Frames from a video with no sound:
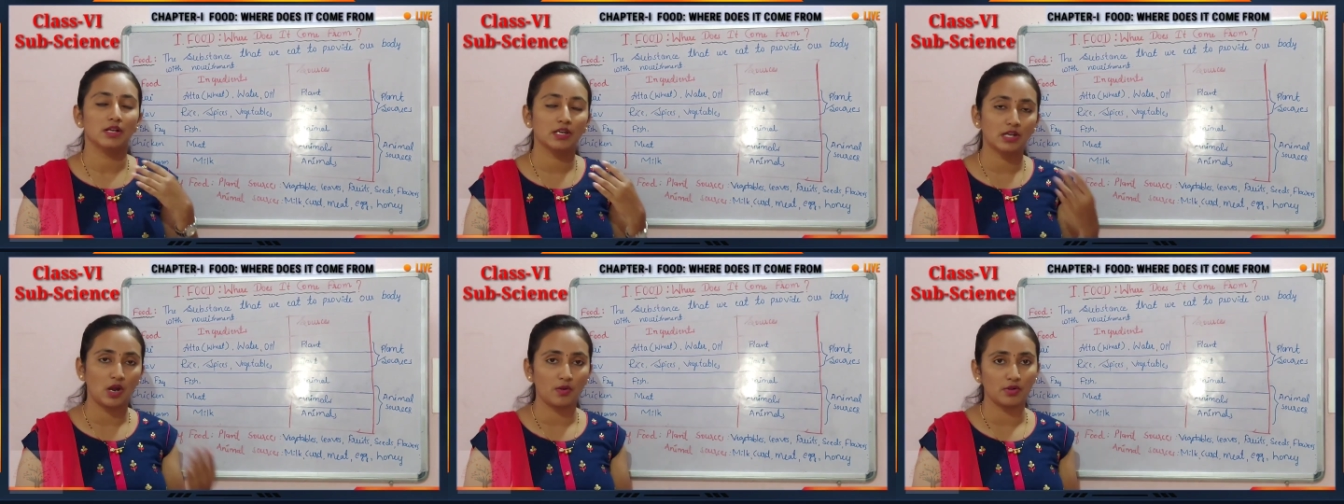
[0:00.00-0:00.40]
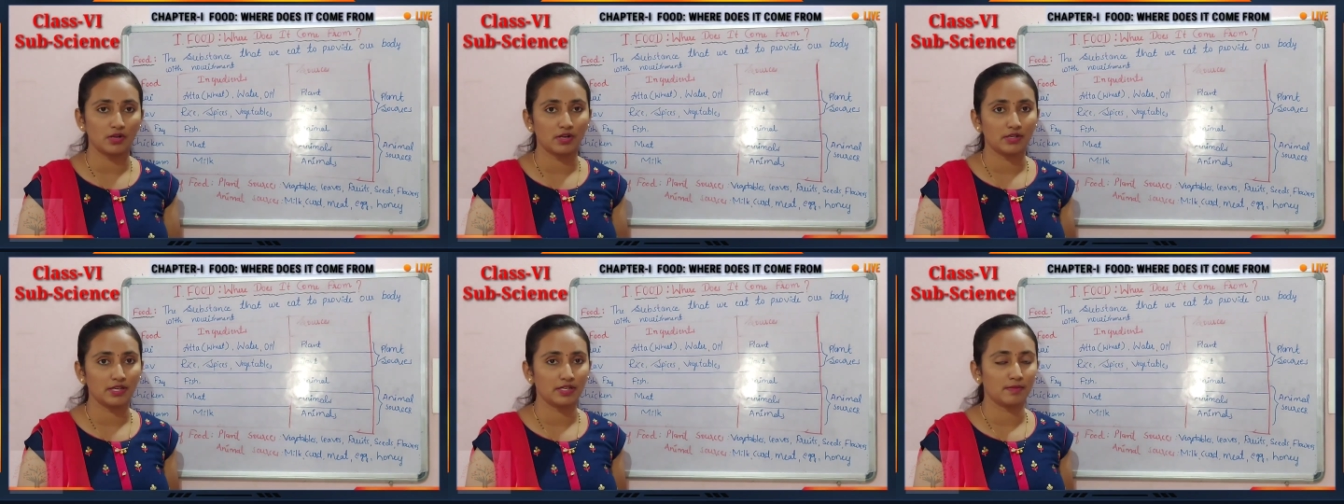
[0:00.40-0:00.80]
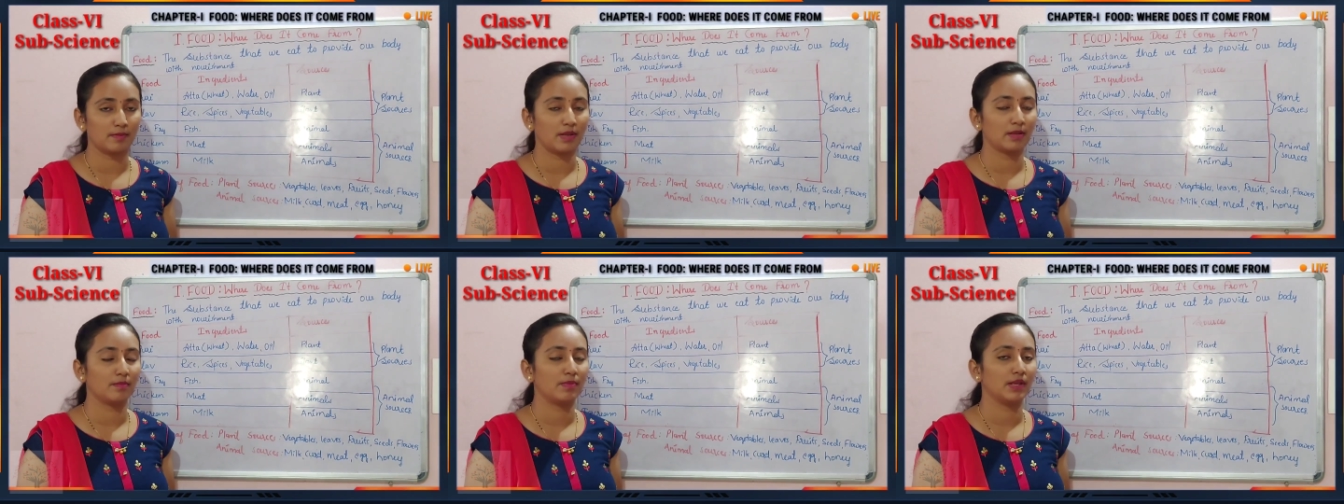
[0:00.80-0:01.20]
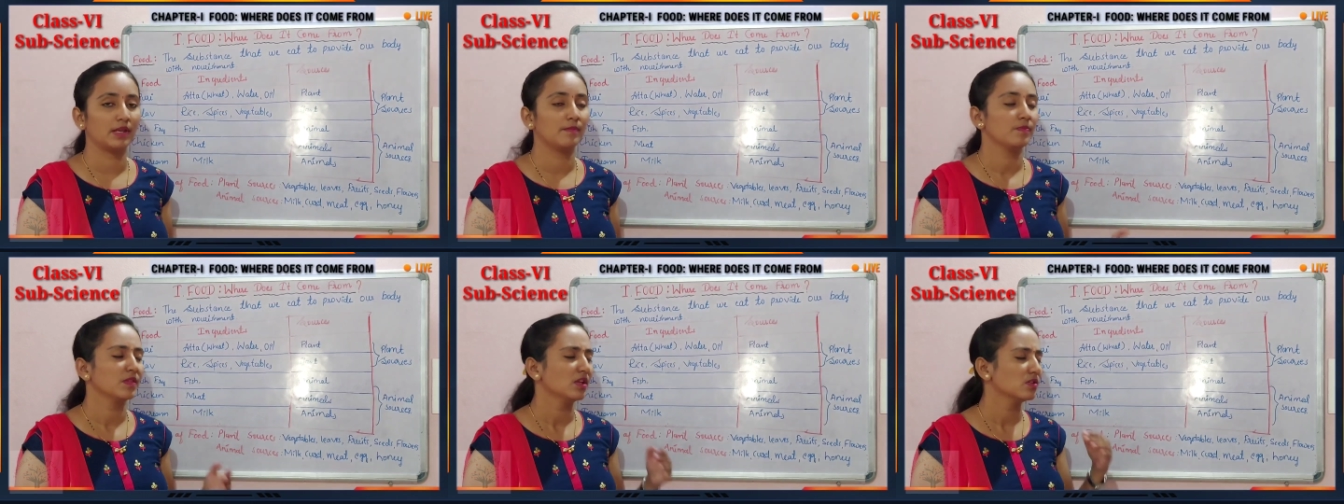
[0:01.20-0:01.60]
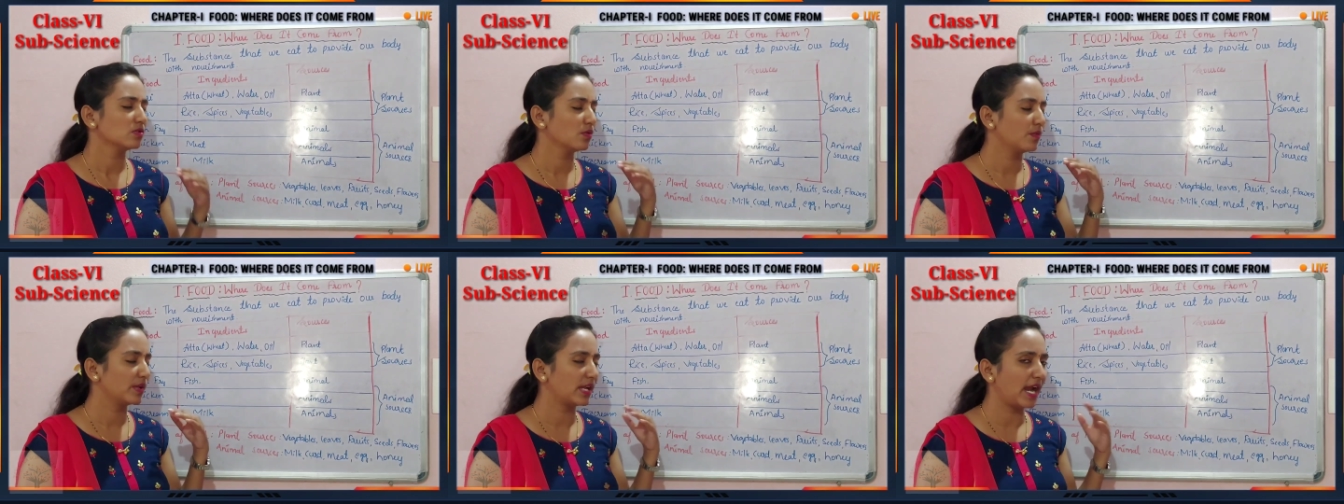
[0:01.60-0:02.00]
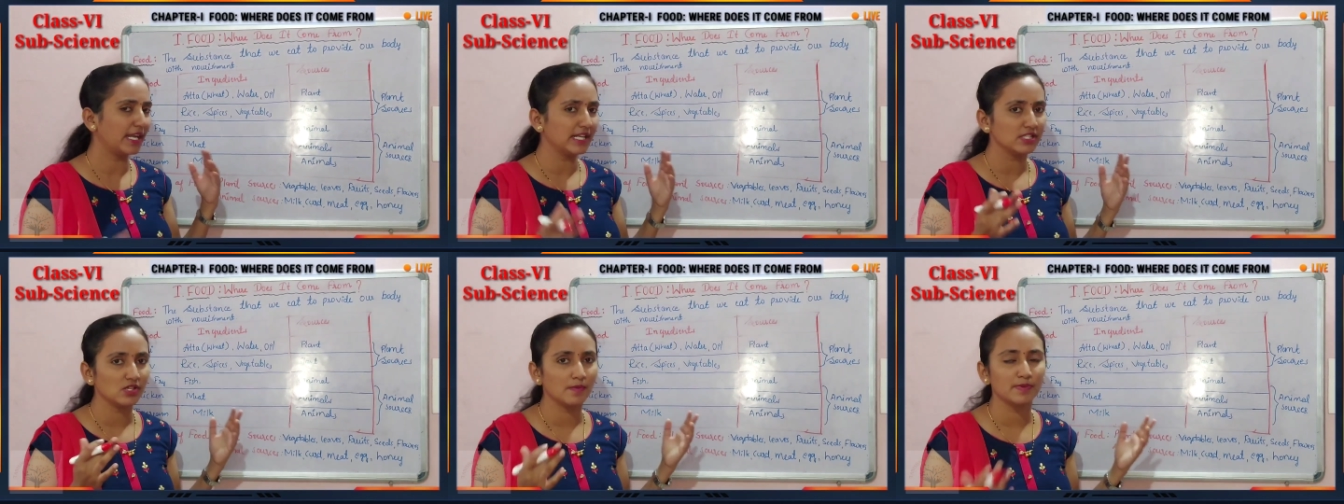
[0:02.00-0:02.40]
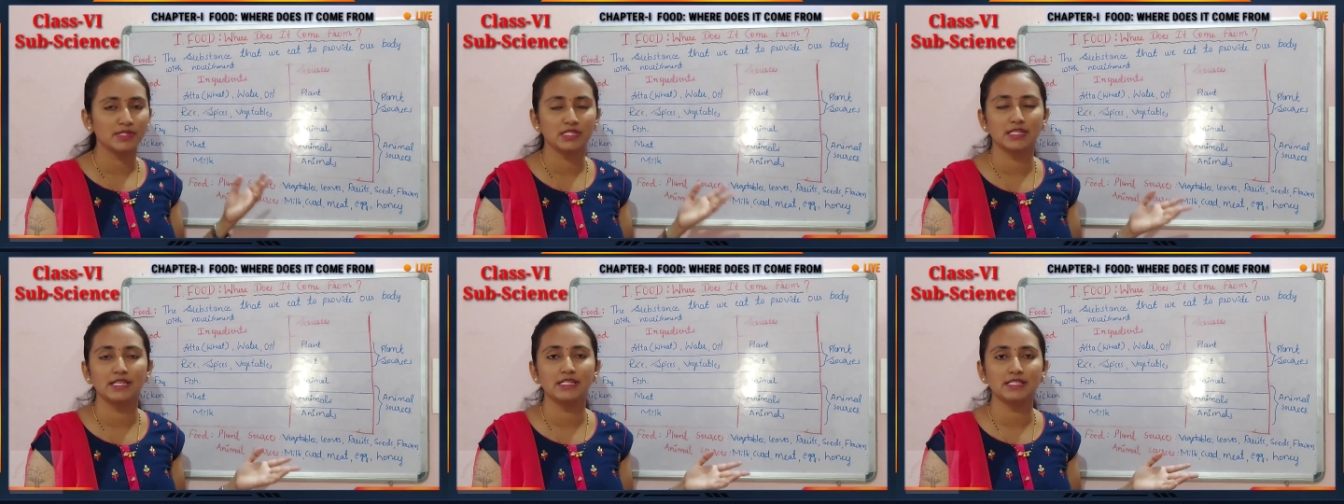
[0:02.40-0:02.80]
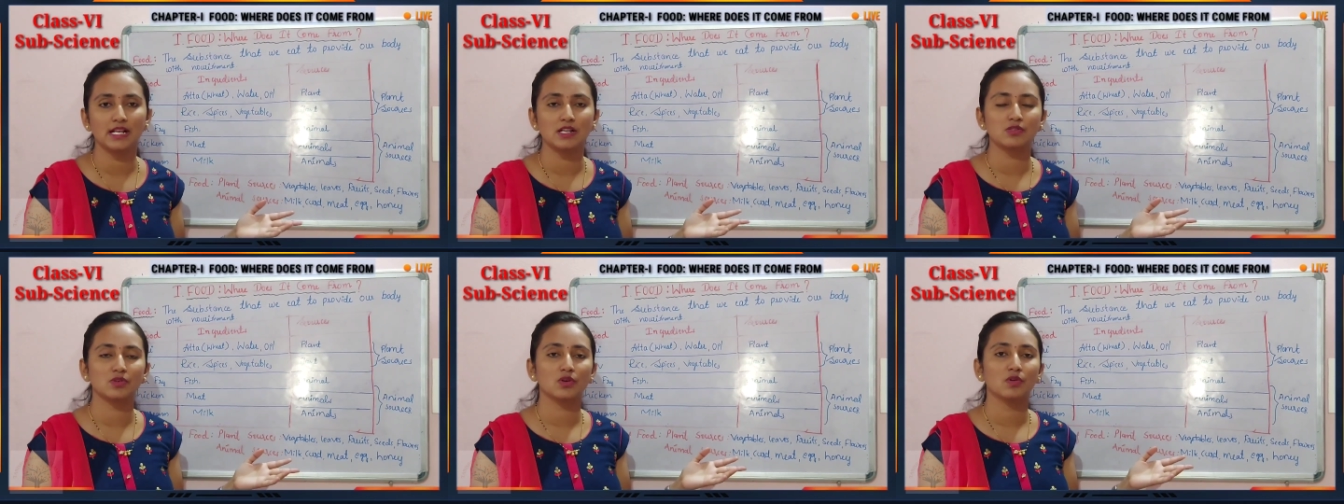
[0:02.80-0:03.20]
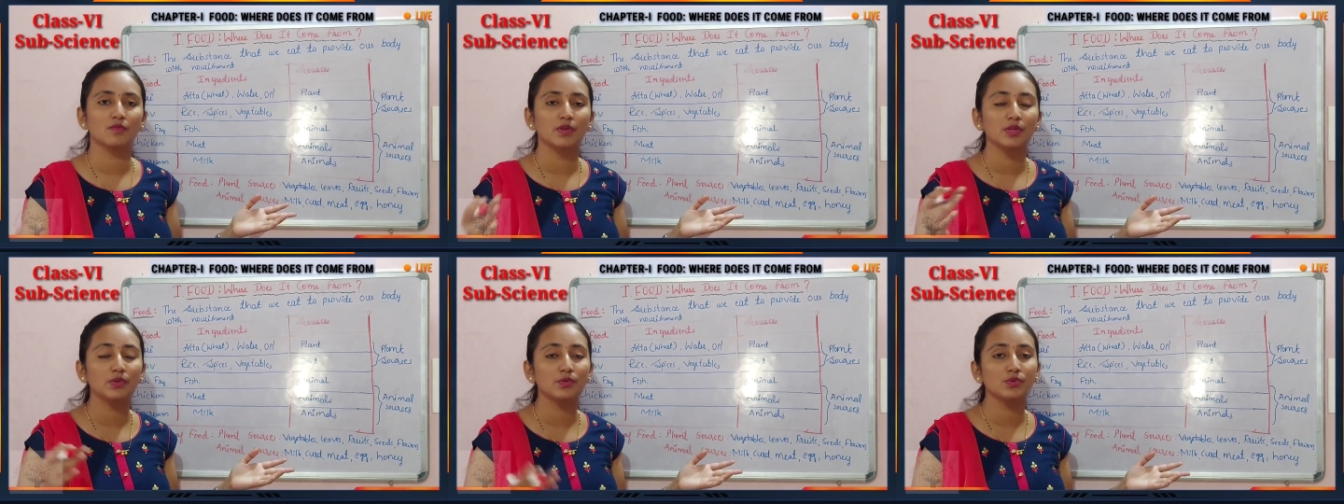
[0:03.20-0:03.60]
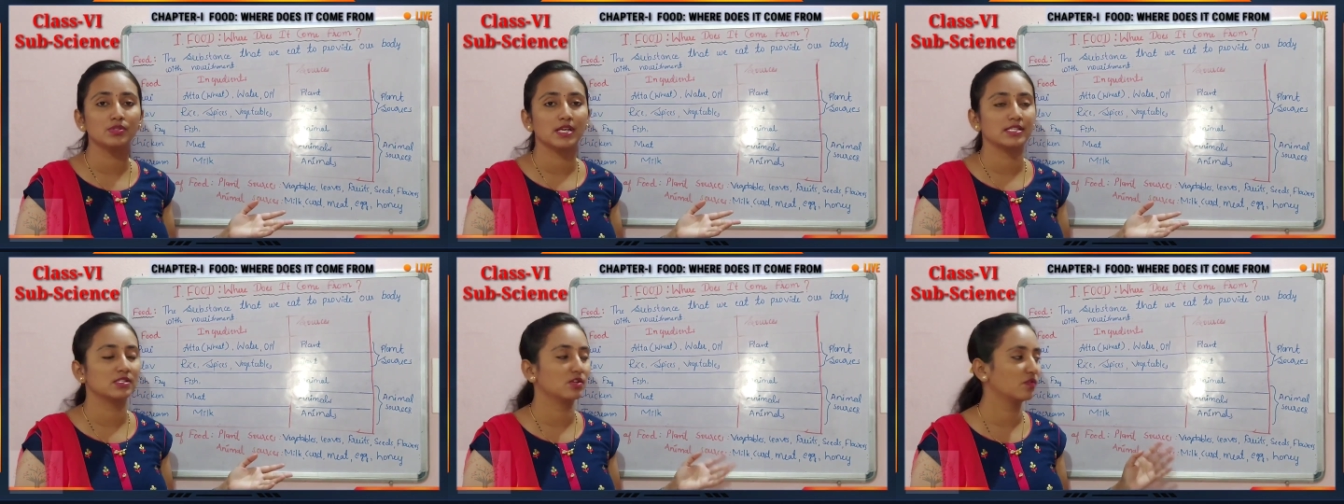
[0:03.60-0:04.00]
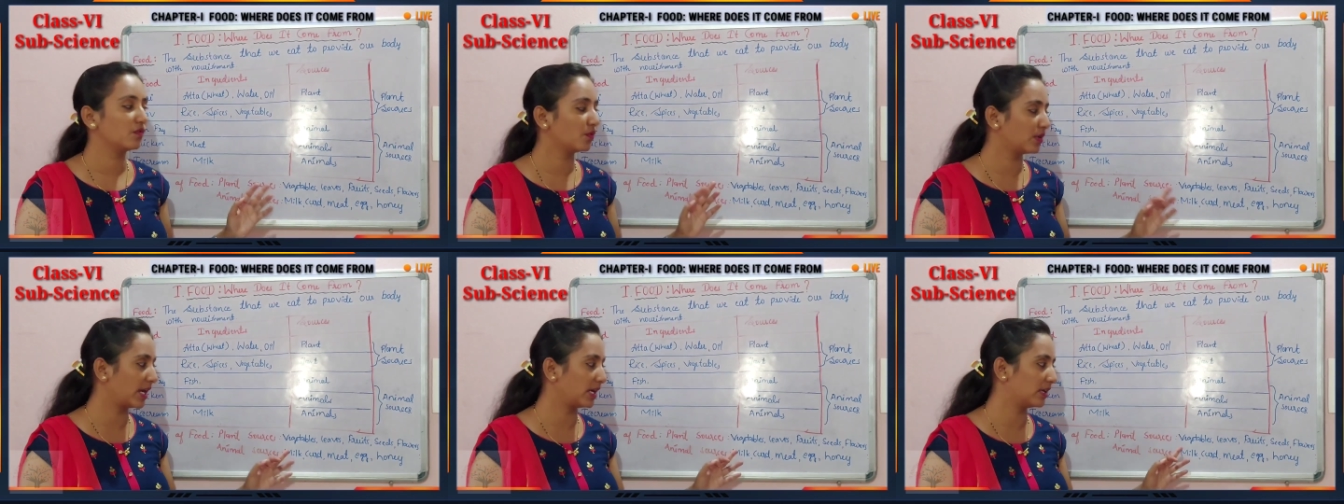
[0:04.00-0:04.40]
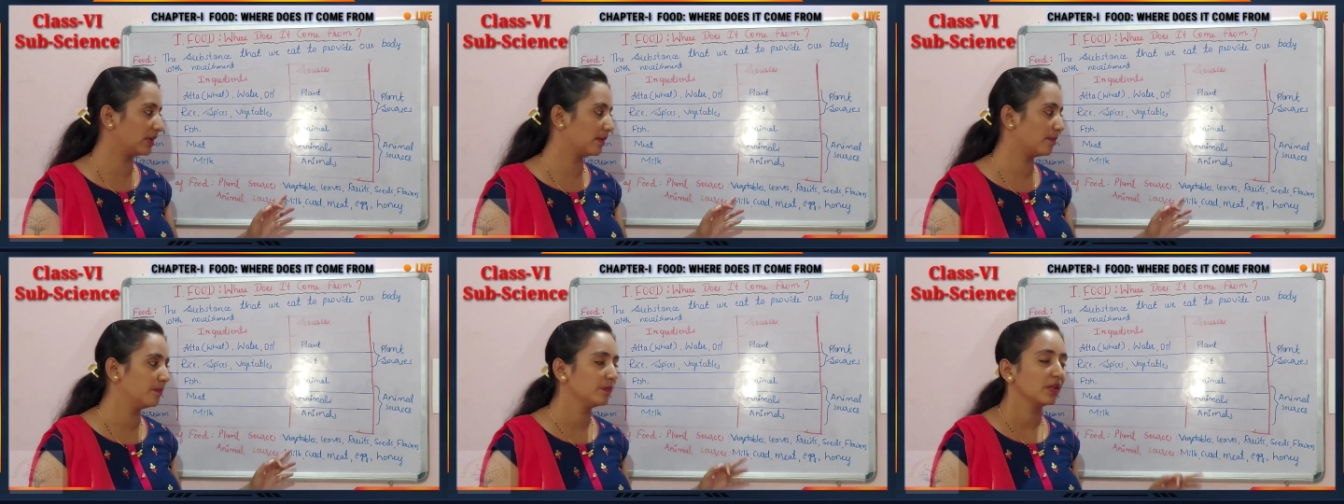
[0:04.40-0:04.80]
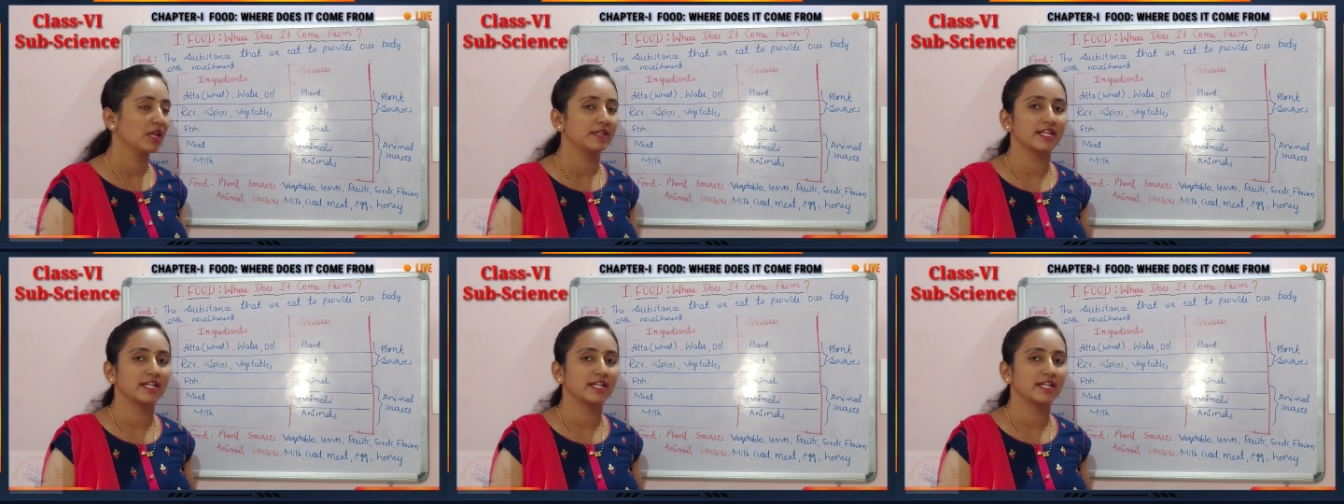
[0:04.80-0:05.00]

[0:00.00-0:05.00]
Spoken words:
Groundnut it may be. So varieties of seeds also we use as a food item.